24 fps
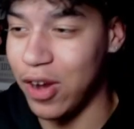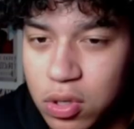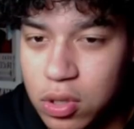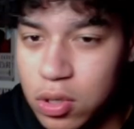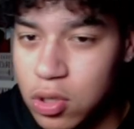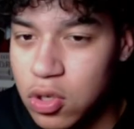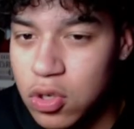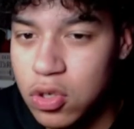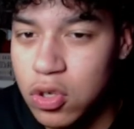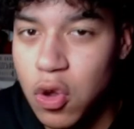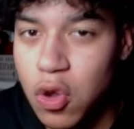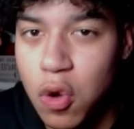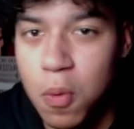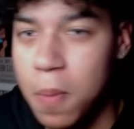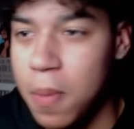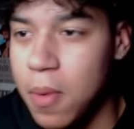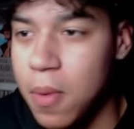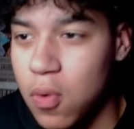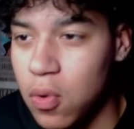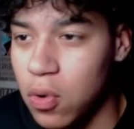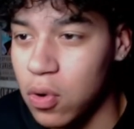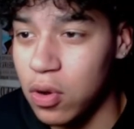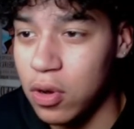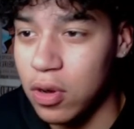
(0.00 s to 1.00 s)
There's no
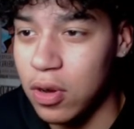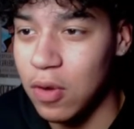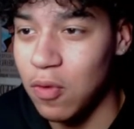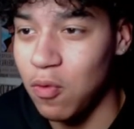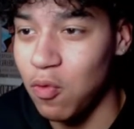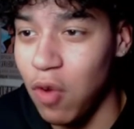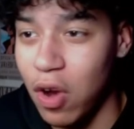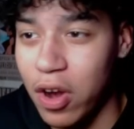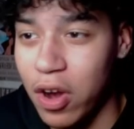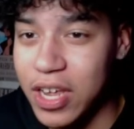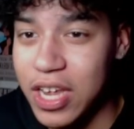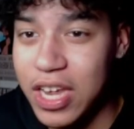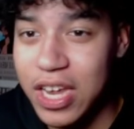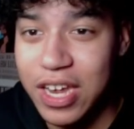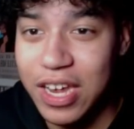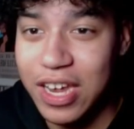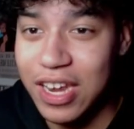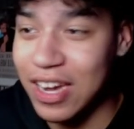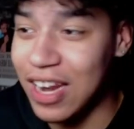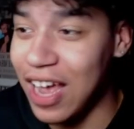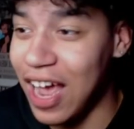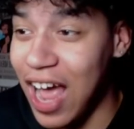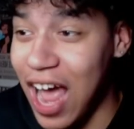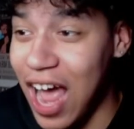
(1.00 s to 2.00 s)
more running
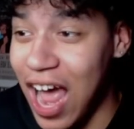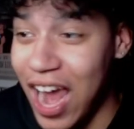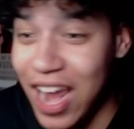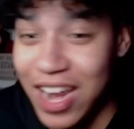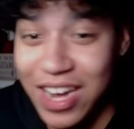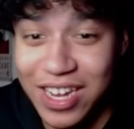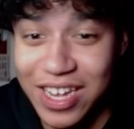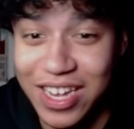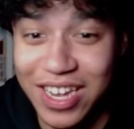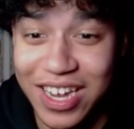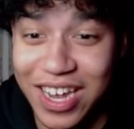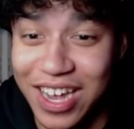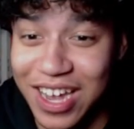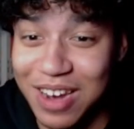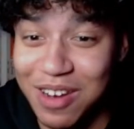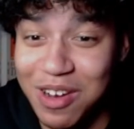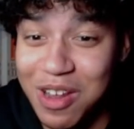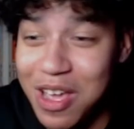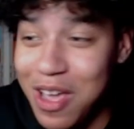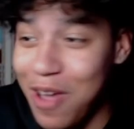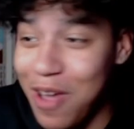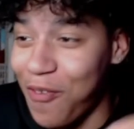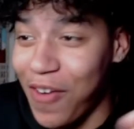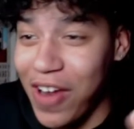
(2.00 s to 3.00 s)
and hiding and
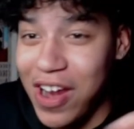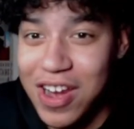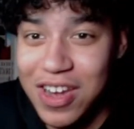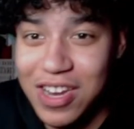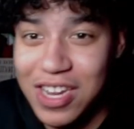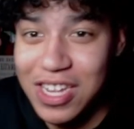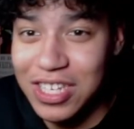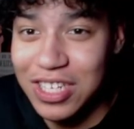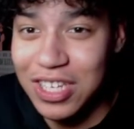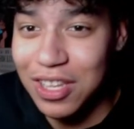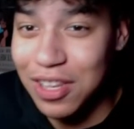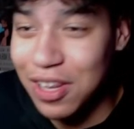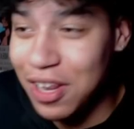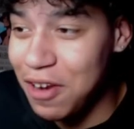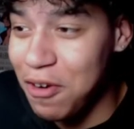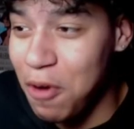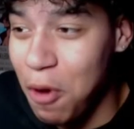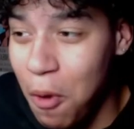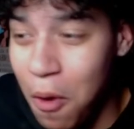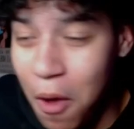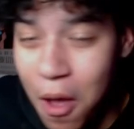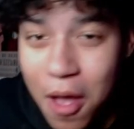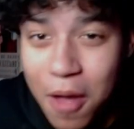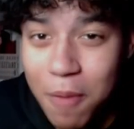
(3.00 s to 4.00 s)
fighting these
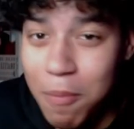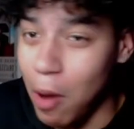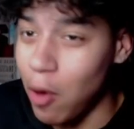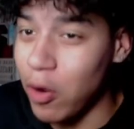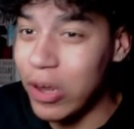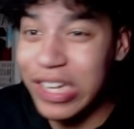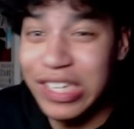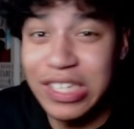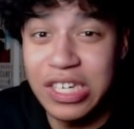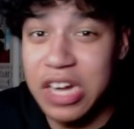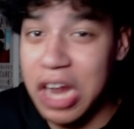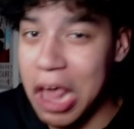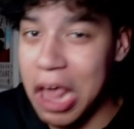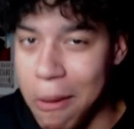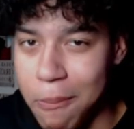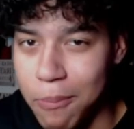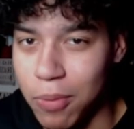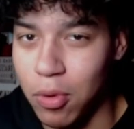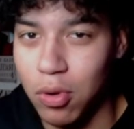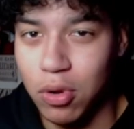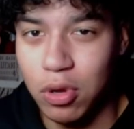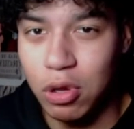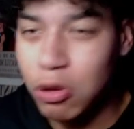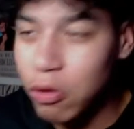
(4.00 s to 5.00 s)
little... Bro, he's an
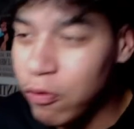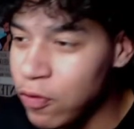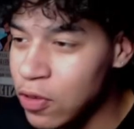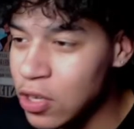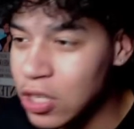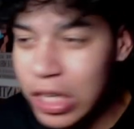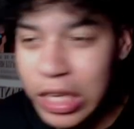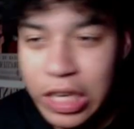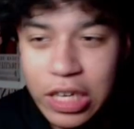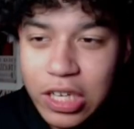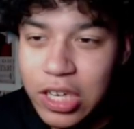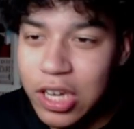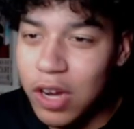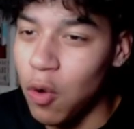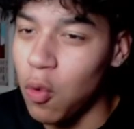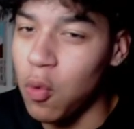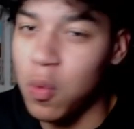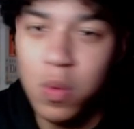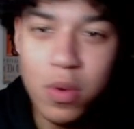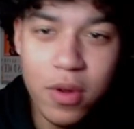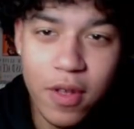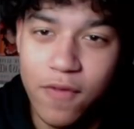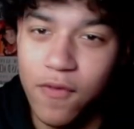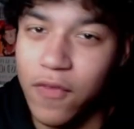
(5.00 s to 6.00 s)
emperor. Luffy, he can
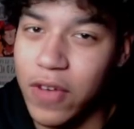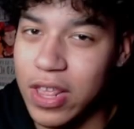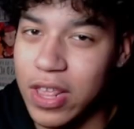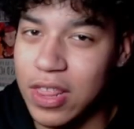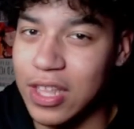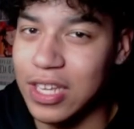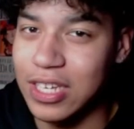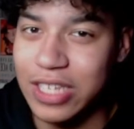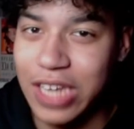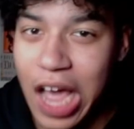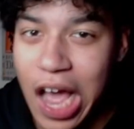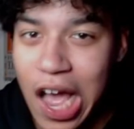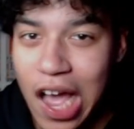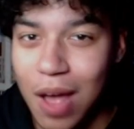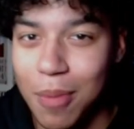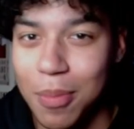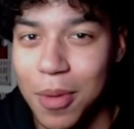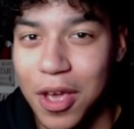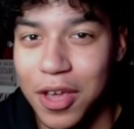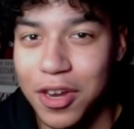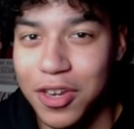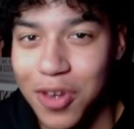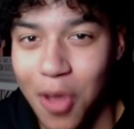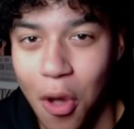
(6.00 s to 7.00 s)
only fight the top
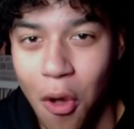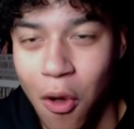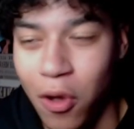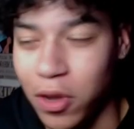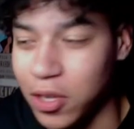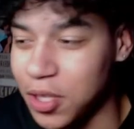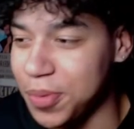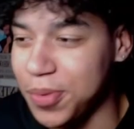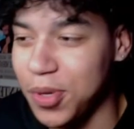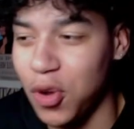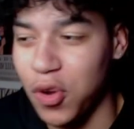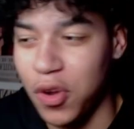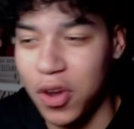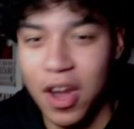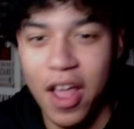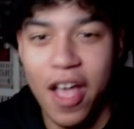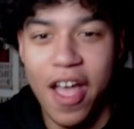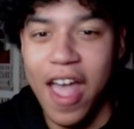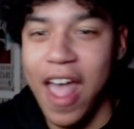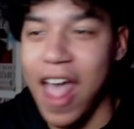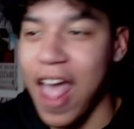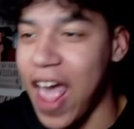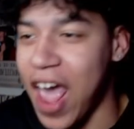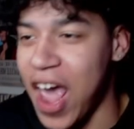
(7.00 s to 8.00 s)
dogs. I'm talking
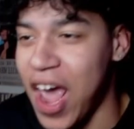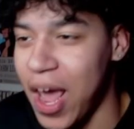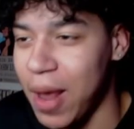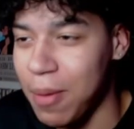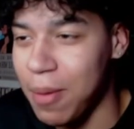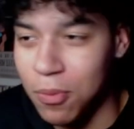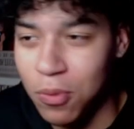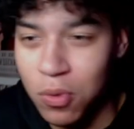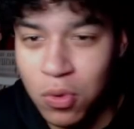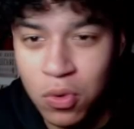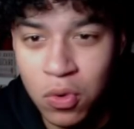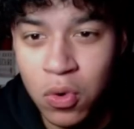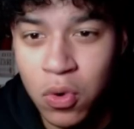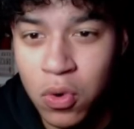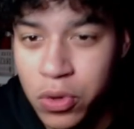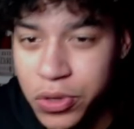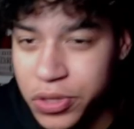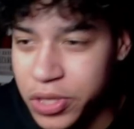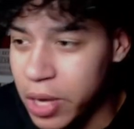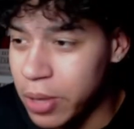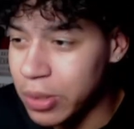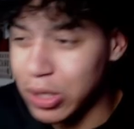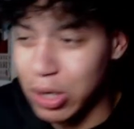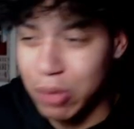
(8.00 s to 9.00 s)
admirals.
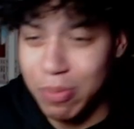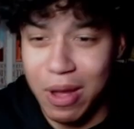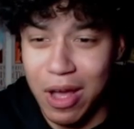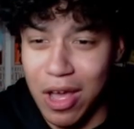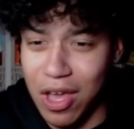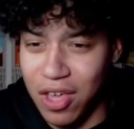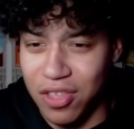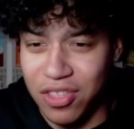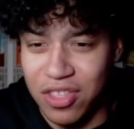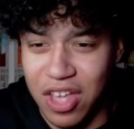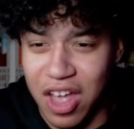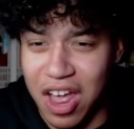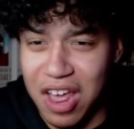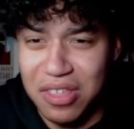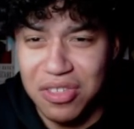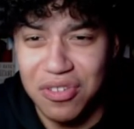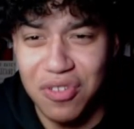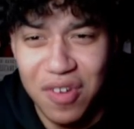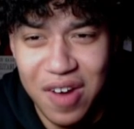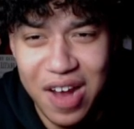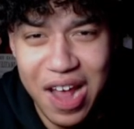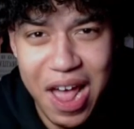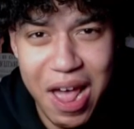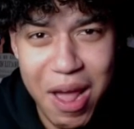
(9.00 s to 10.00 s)
I'm talking about all the
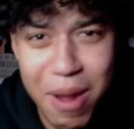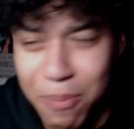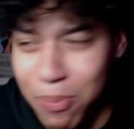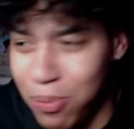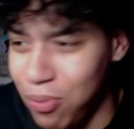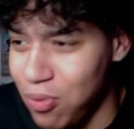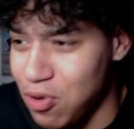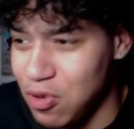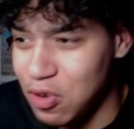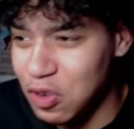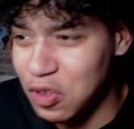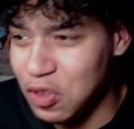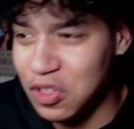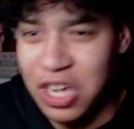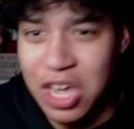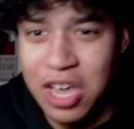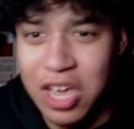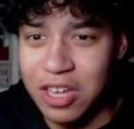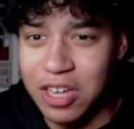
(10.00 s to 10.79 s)
other emperors.